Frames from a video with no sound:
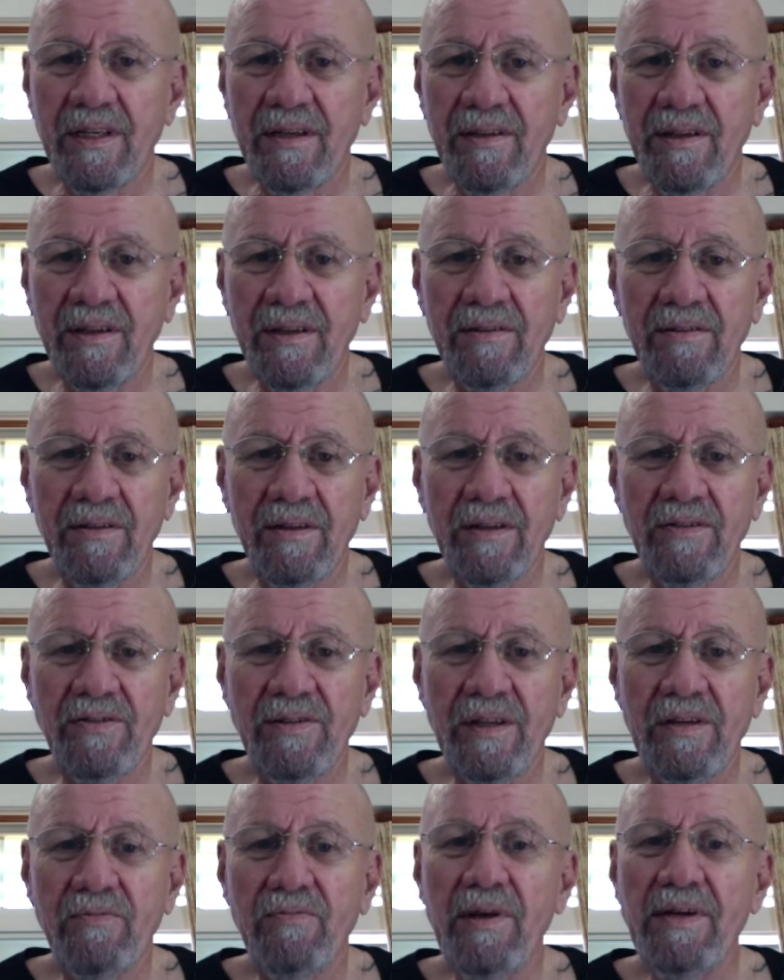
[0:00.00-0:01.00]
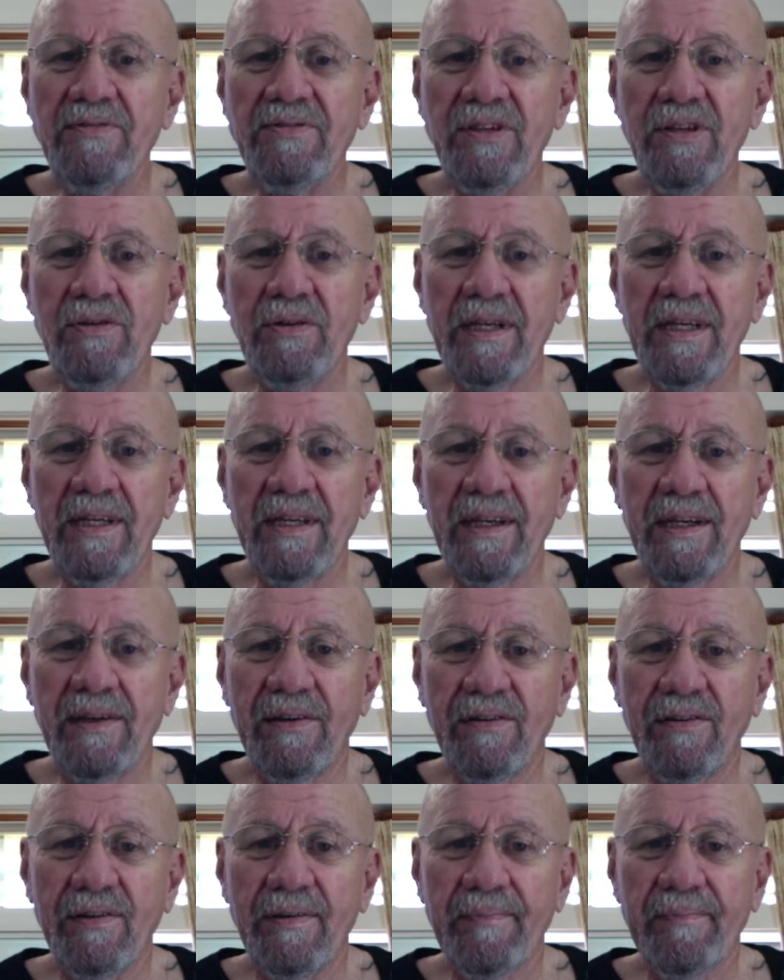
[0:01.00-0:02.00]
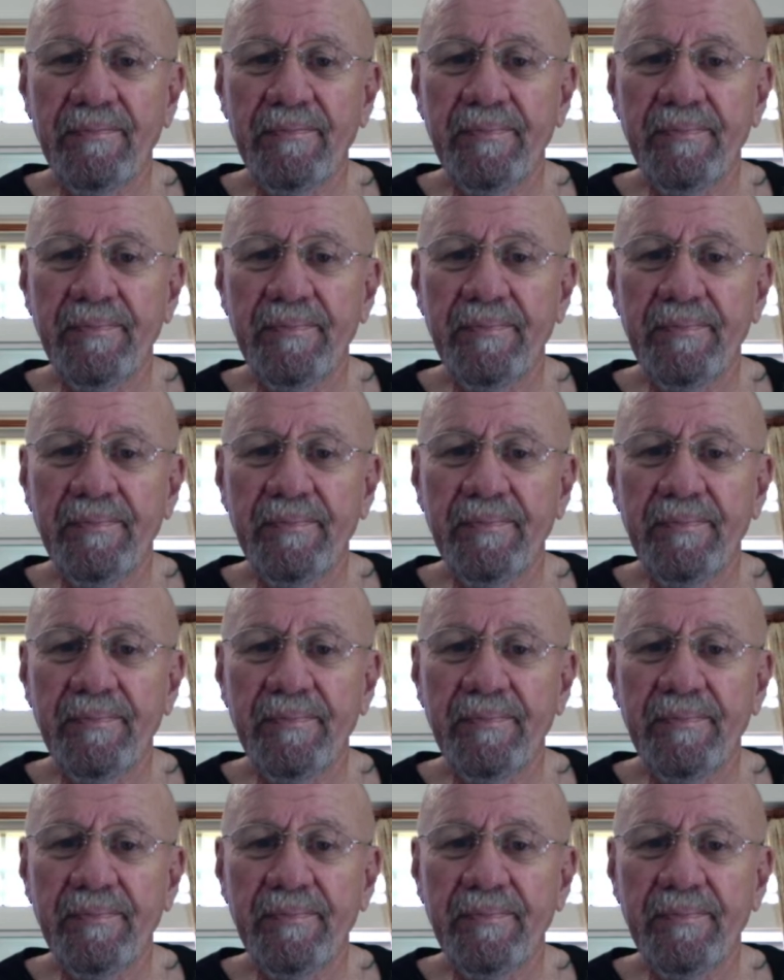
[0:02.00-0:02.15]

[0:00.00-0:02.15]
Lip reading: So they're rescue kitties.